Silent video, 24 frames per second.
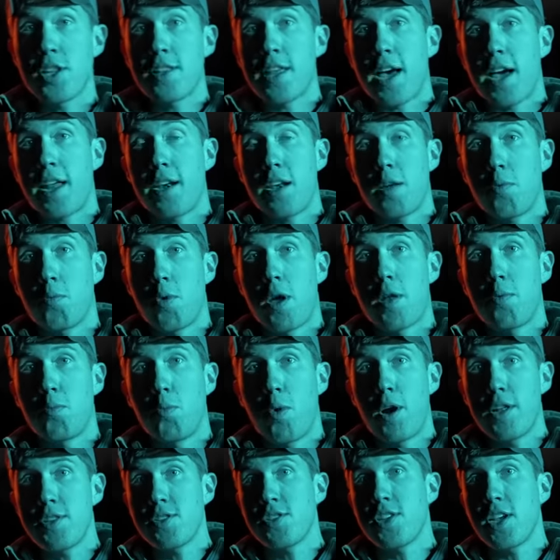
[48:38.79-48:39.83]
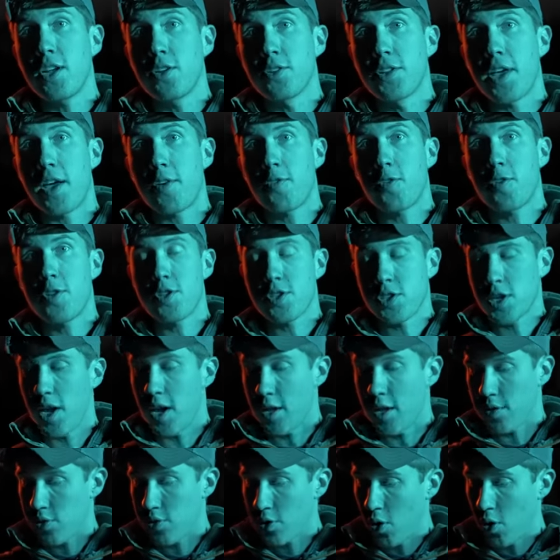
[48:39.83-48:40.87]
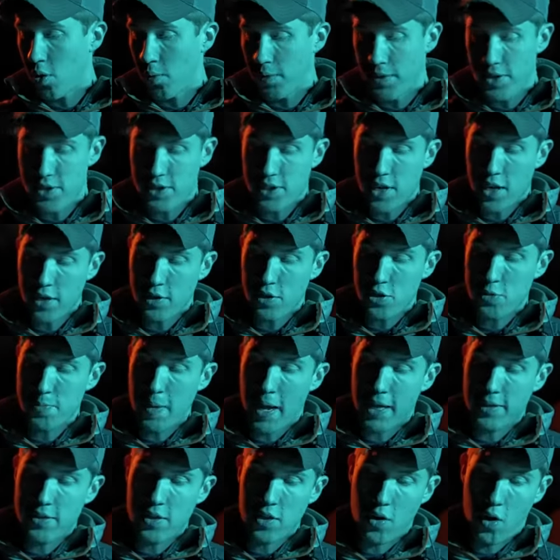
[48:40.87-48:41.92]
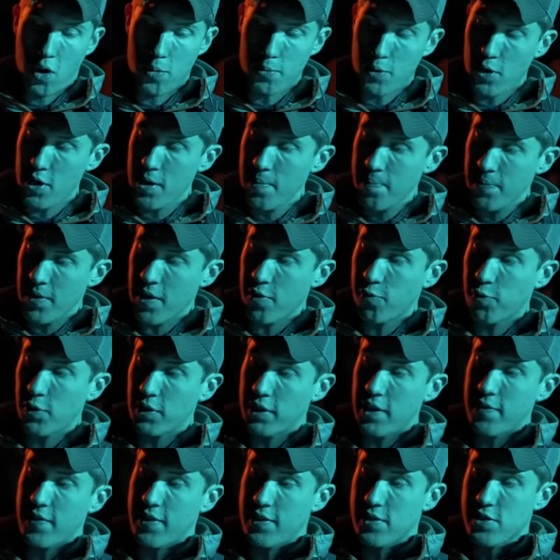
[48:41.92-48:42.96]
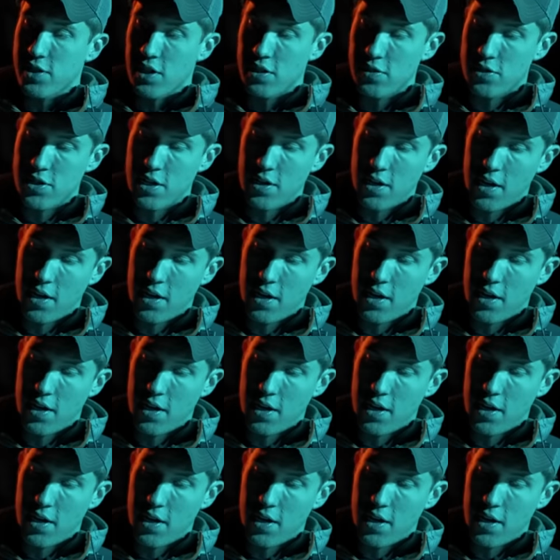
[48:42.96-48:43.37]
did that in, in, one single day for this gun. So when this gun goes back to the armory, if we leave it in this,